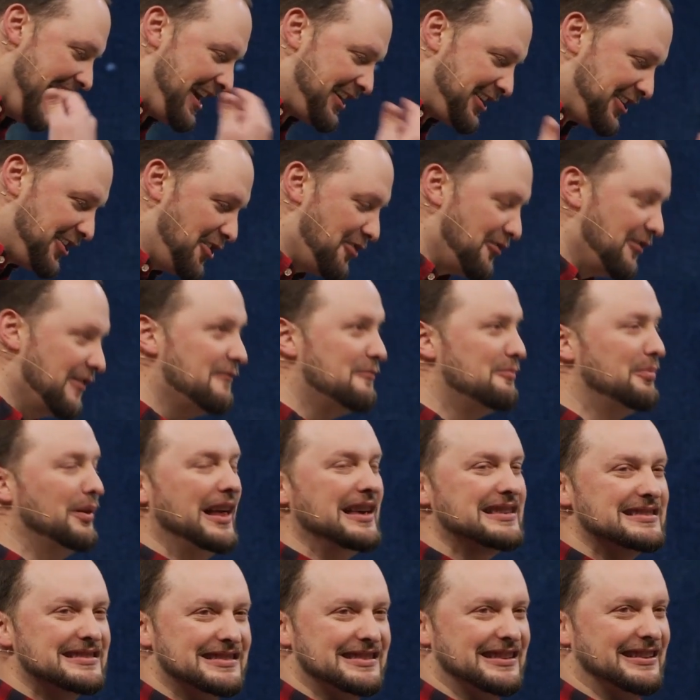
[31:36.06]
echo of
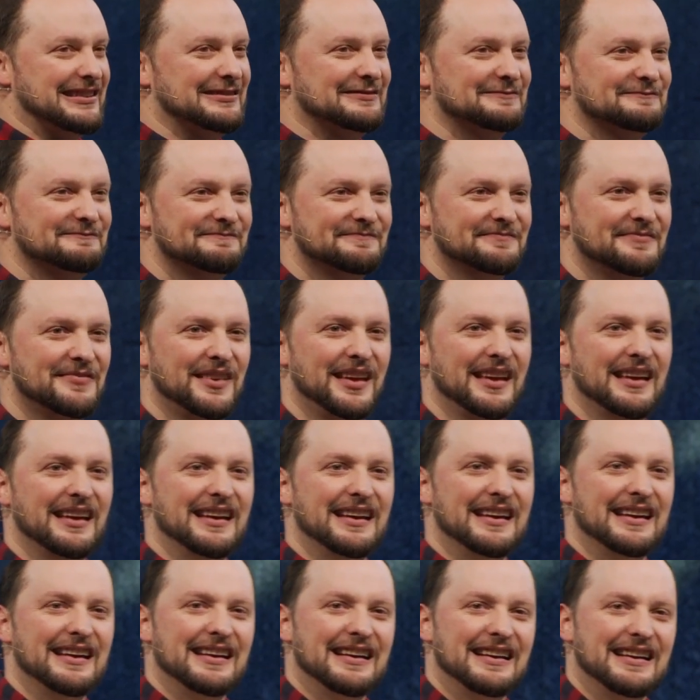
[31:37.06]
blessing.
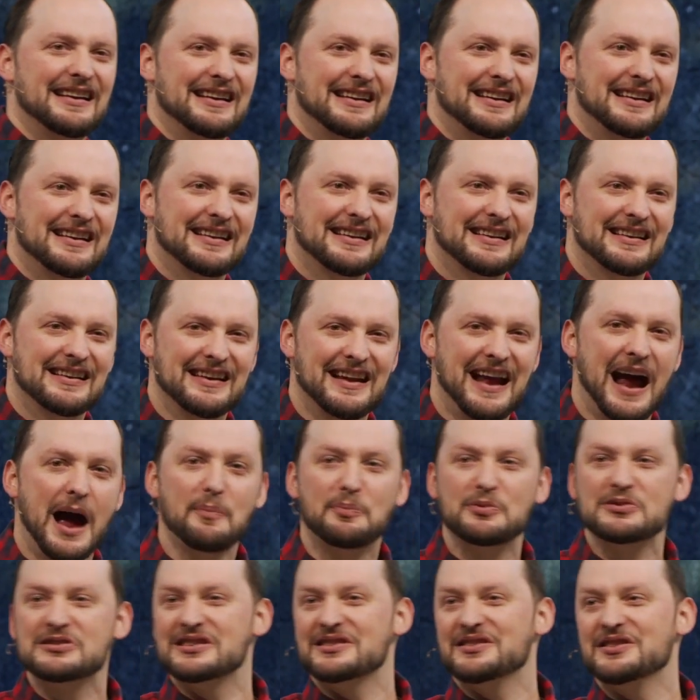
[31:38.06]
It
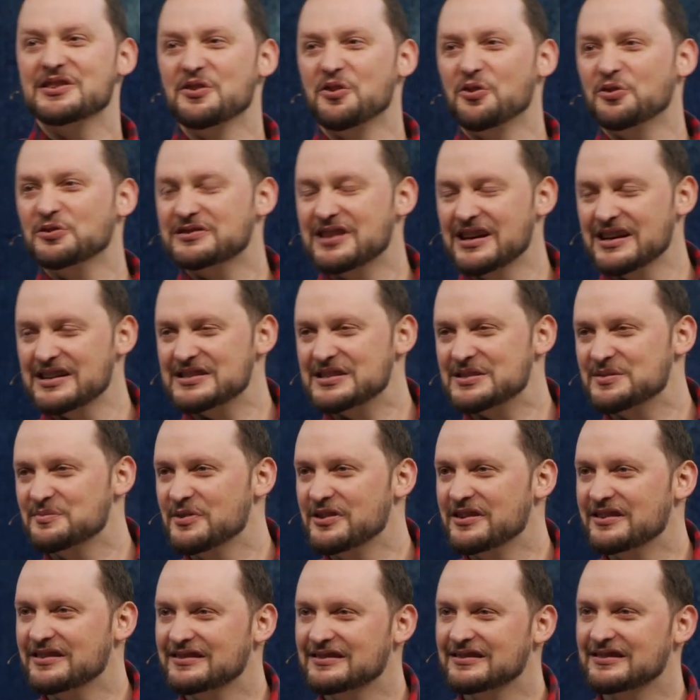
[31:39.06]
happens in the Old
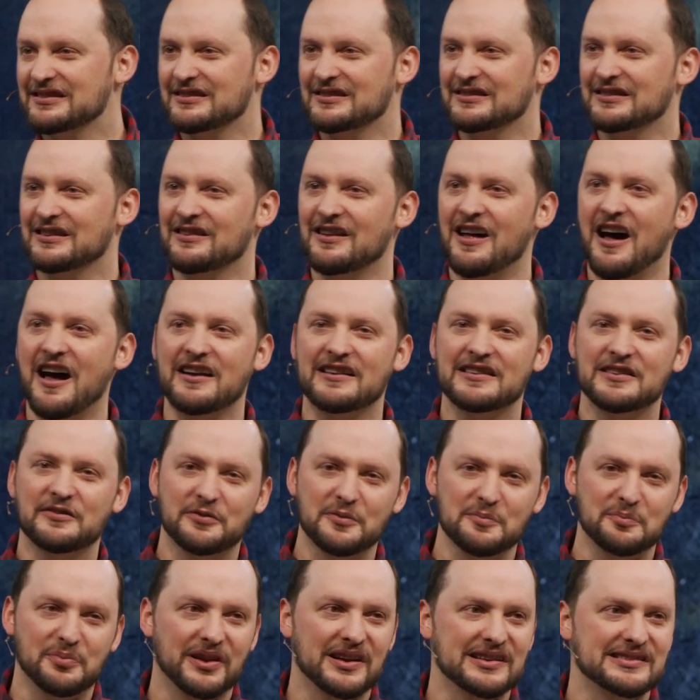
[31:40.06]
Testament, a lot of
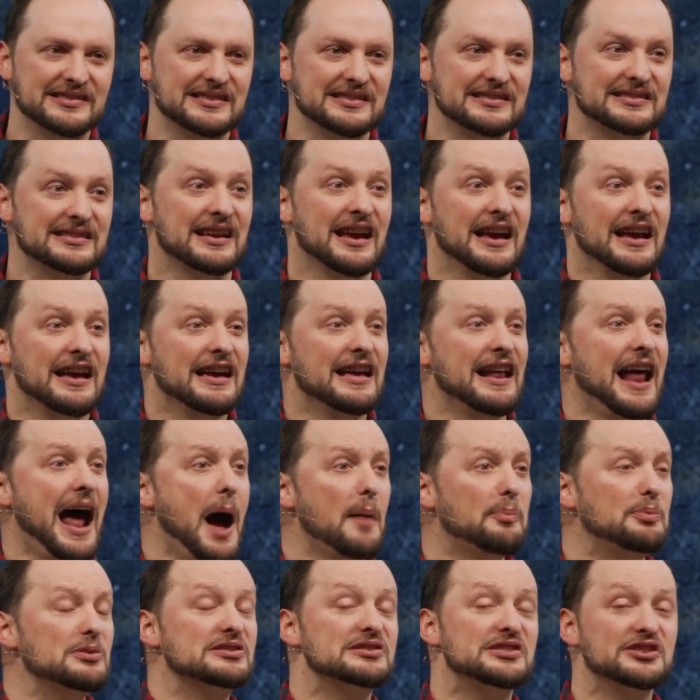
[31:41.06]
different places. It
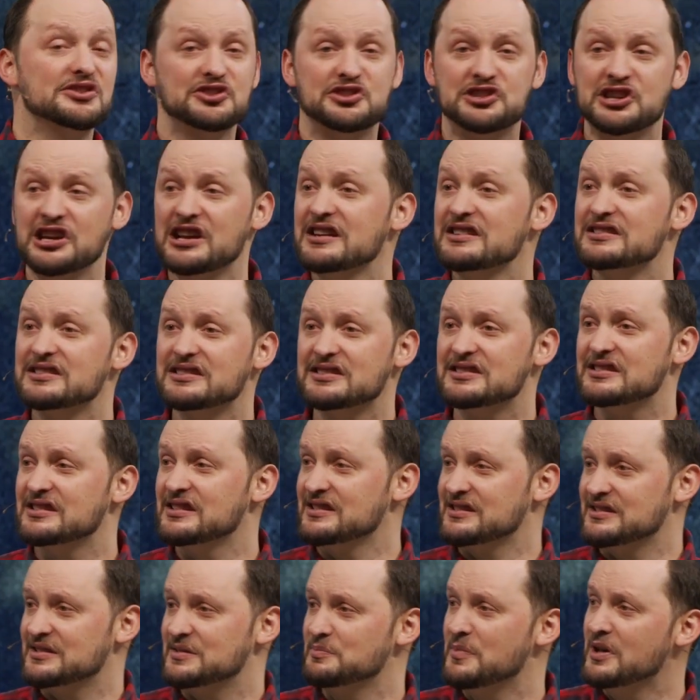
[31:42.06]
happens in
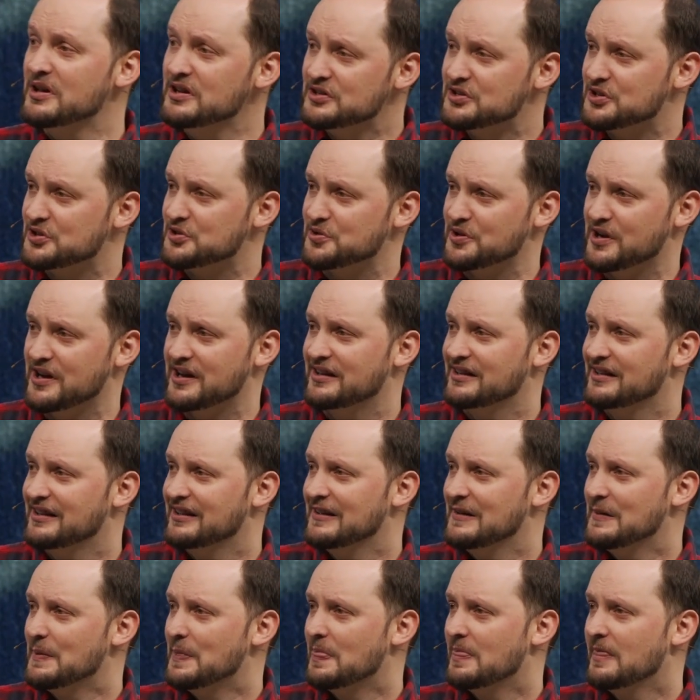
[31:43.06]
Jesus' ministry.
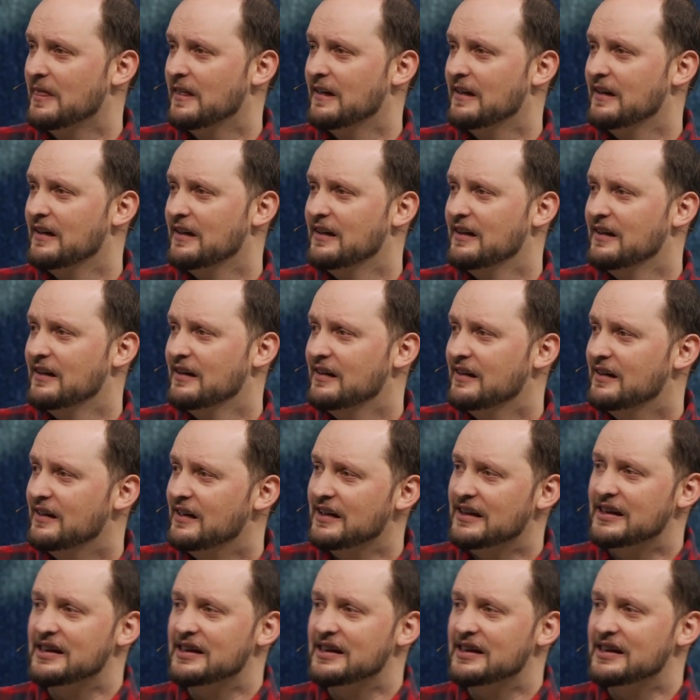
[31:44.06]
That